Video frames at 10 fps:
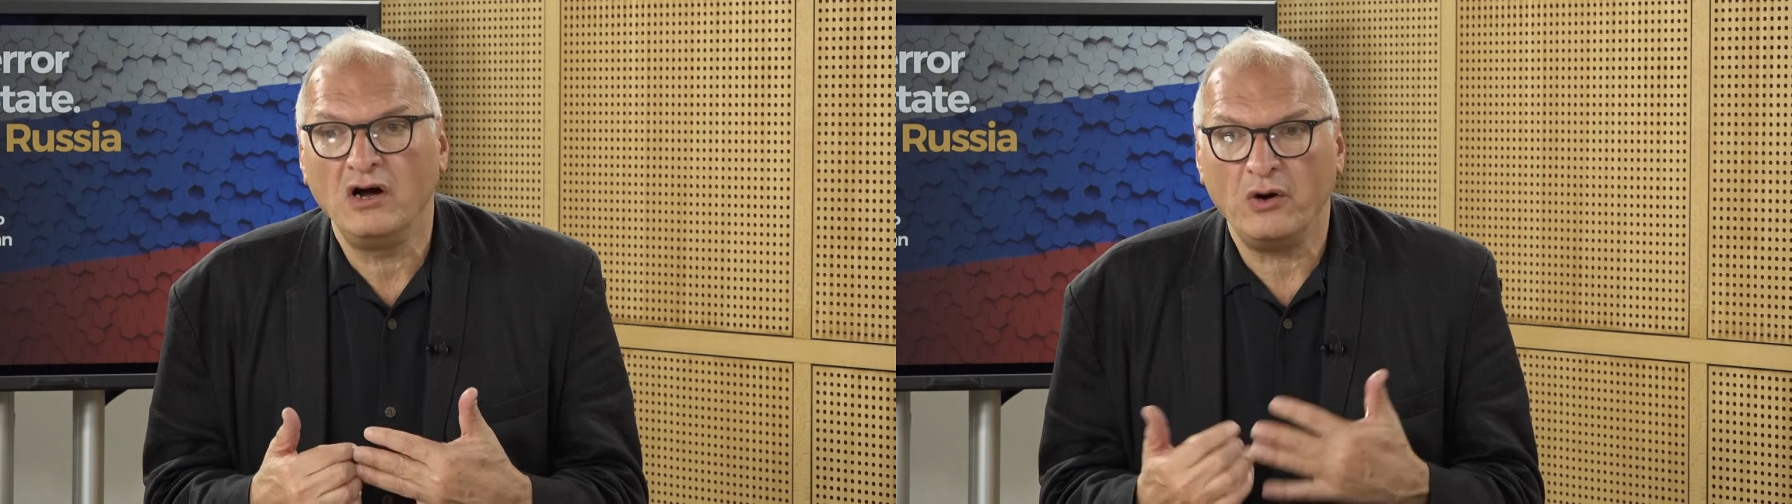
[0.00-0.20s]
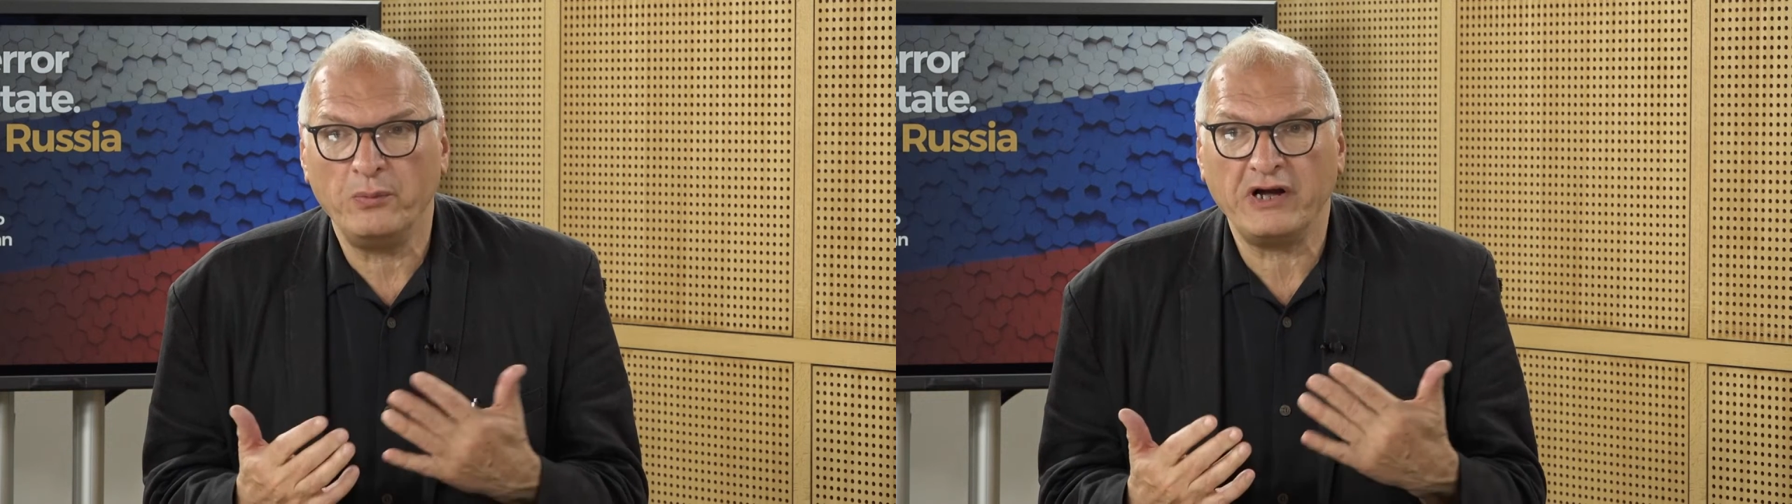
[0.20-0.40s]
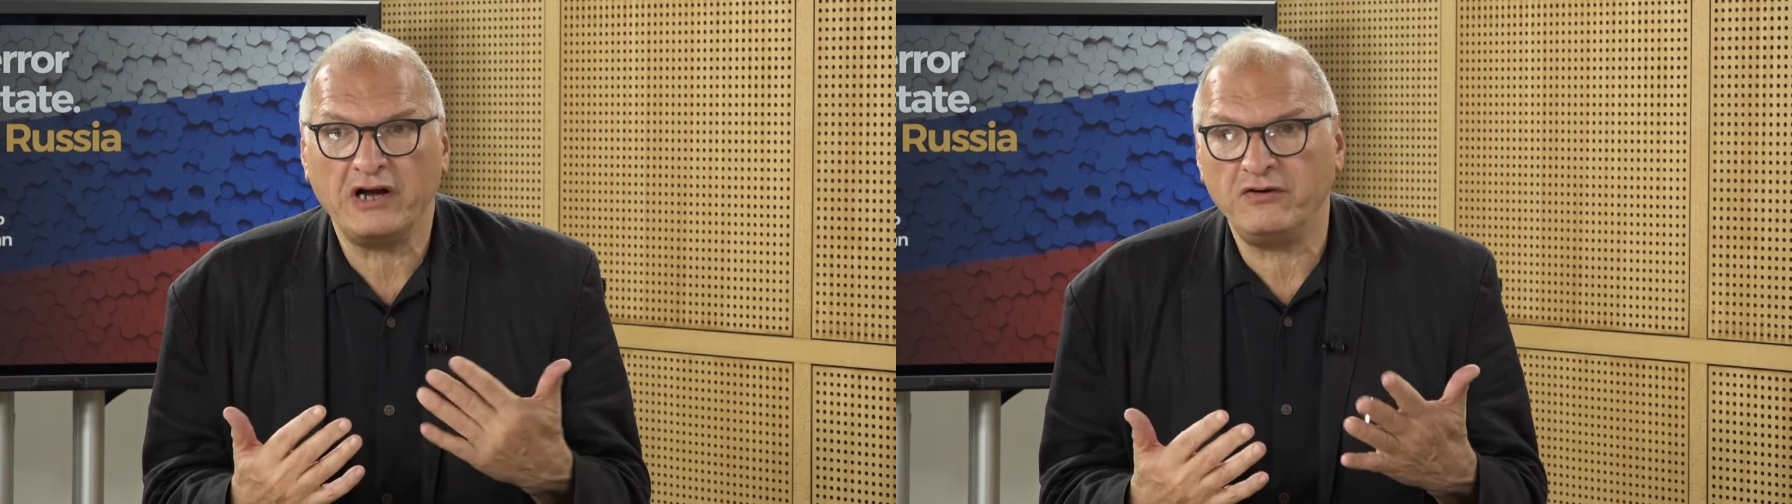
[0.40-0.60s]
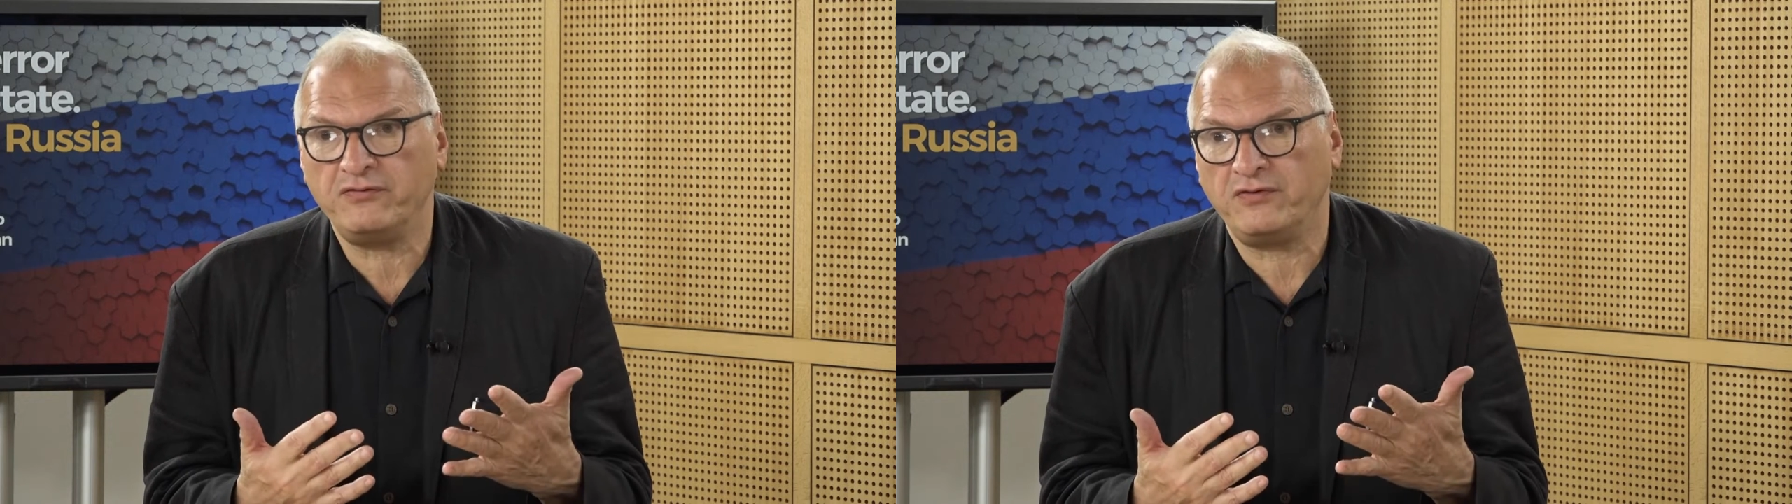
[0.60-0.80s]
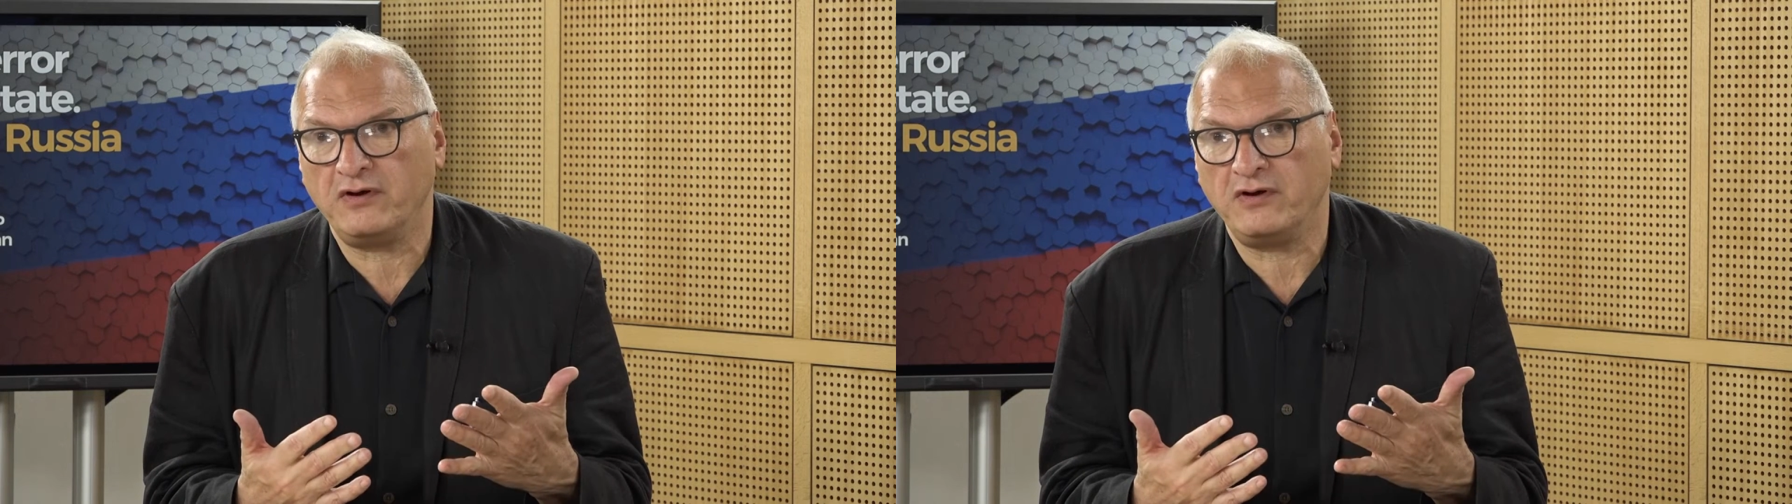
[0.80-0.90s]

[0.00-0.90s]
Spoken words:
we have